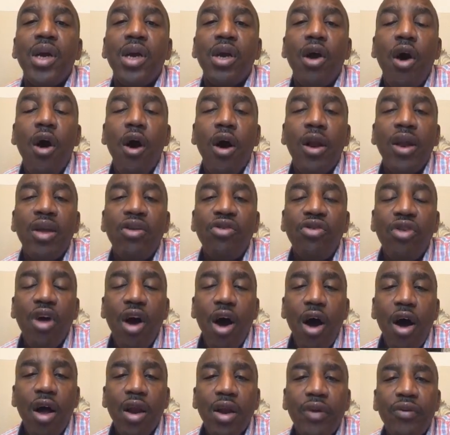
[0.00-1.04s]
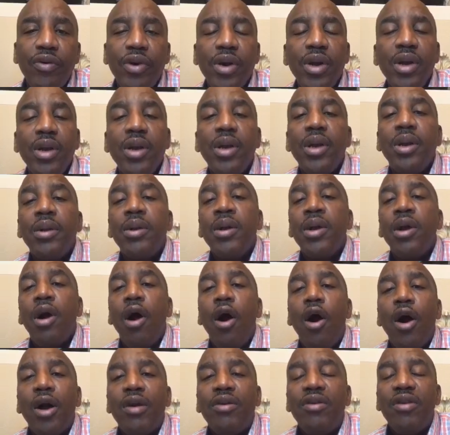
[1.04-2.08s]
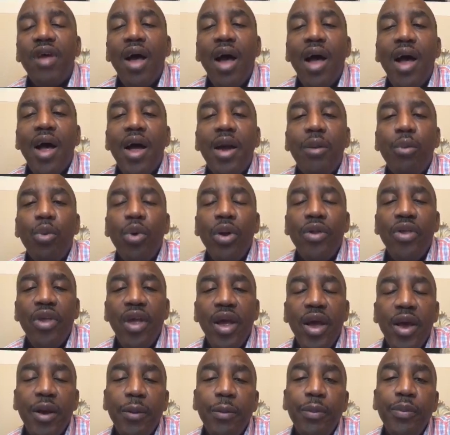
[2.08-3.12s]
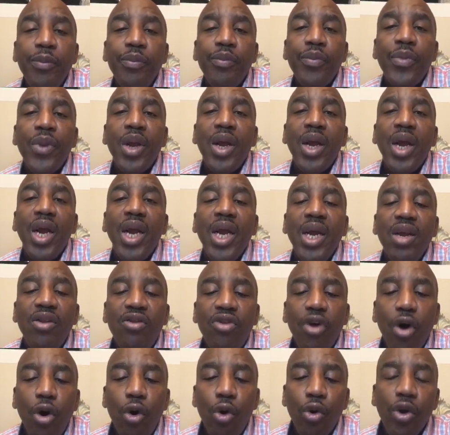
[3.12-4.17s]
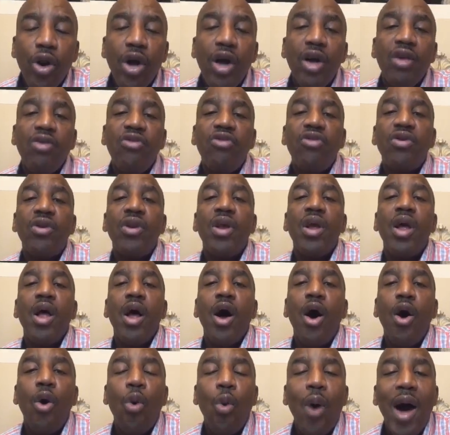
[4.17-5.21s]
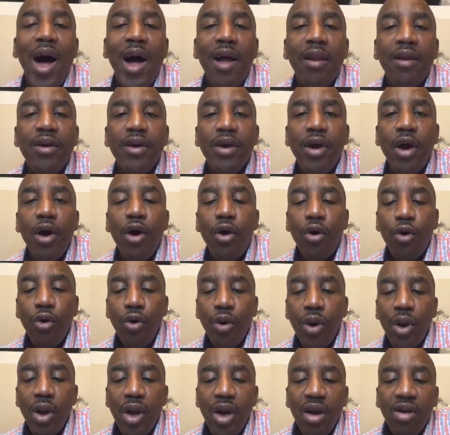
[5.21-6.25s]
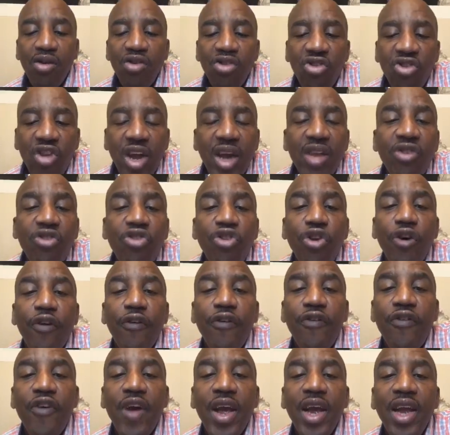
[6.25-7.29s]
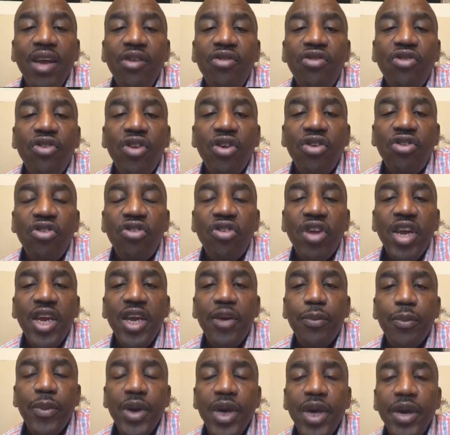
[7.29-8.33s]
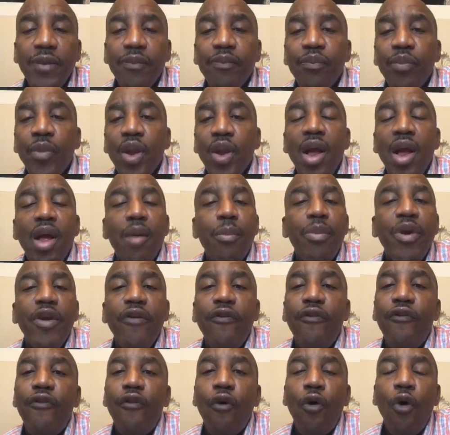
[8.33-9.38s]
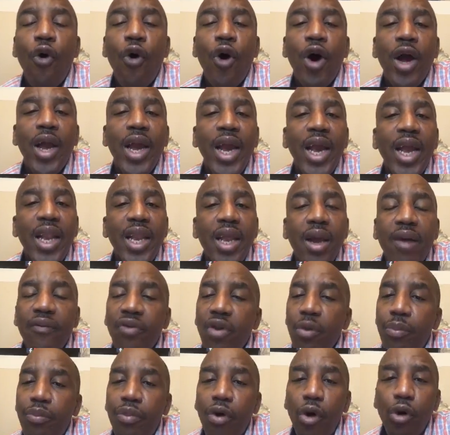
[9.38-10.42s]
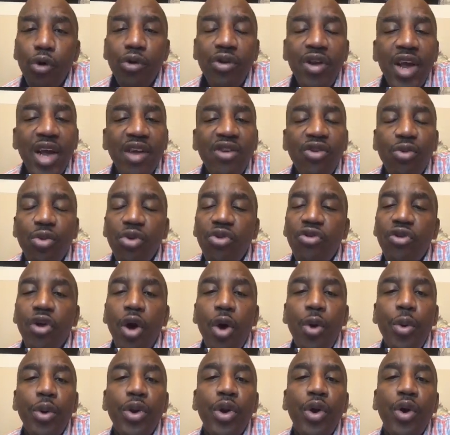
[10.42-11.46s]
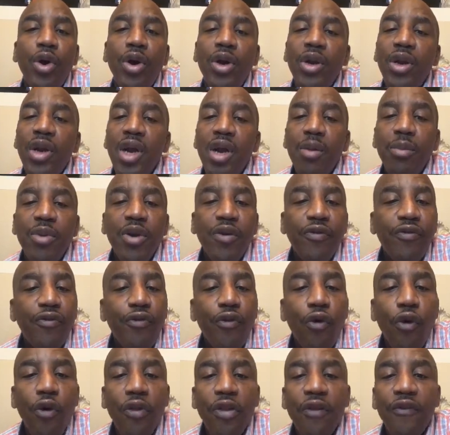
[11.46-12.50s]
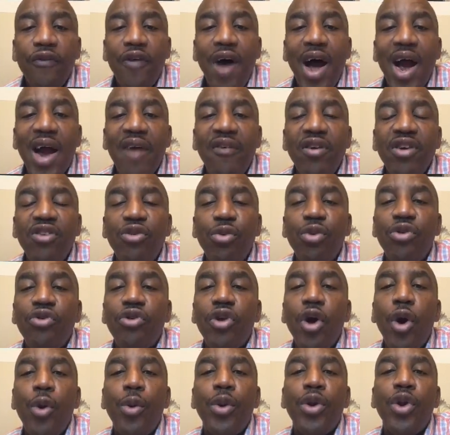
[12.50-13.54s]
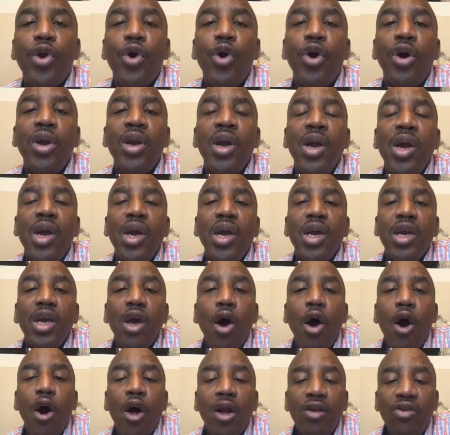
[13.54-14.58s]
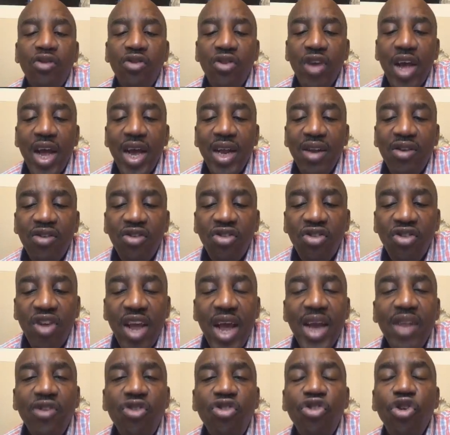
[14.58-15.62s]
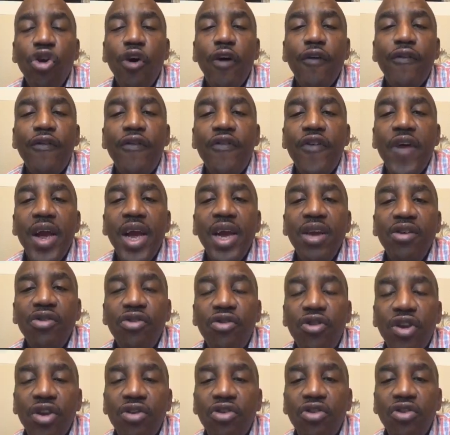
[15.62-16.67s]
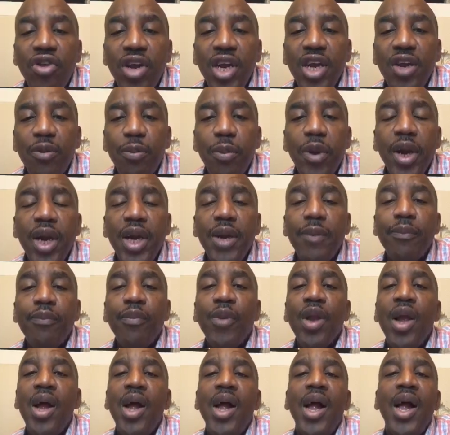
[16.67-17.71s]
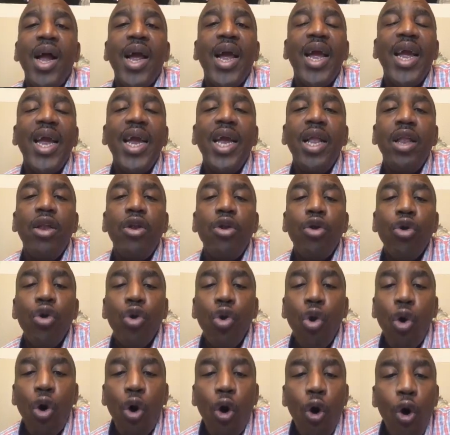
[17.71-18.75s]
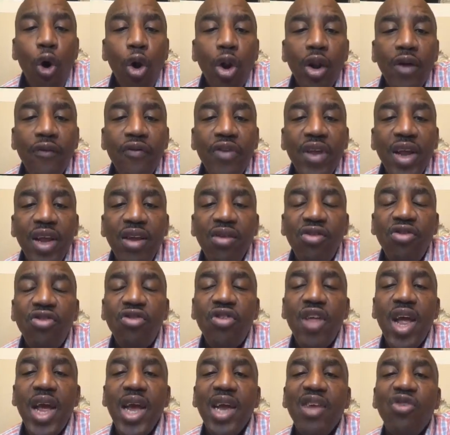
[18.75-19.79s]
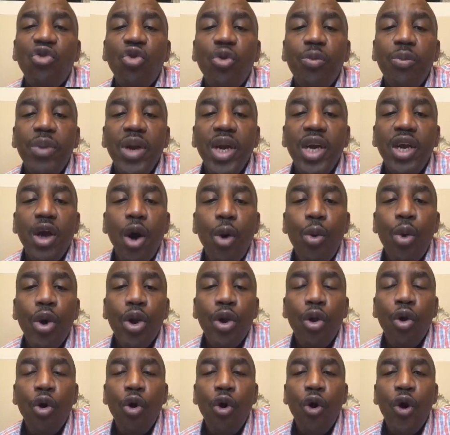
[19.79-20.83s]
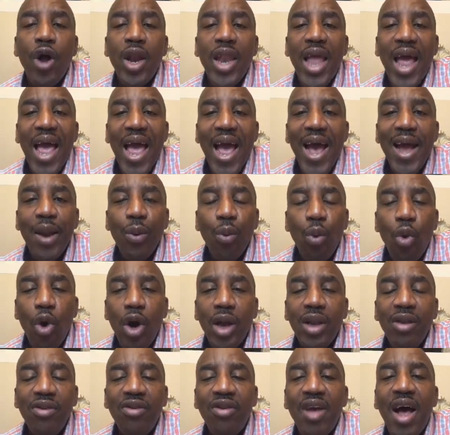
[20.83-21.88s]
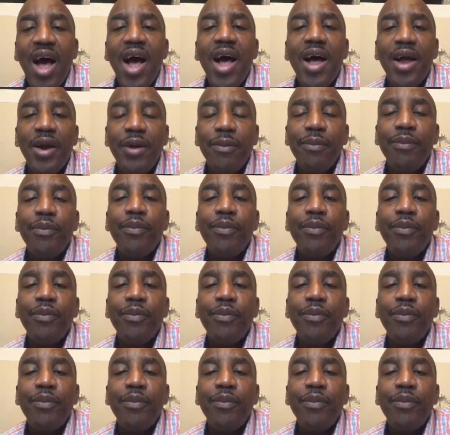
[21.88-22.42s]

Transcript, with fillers: God is honoring our time with Him. He told us a while ago set your face to seek me. Before any of the protests was going on, before the virus was going on, God said, Set your face to seek me. He knew all of these things would be going on at one time.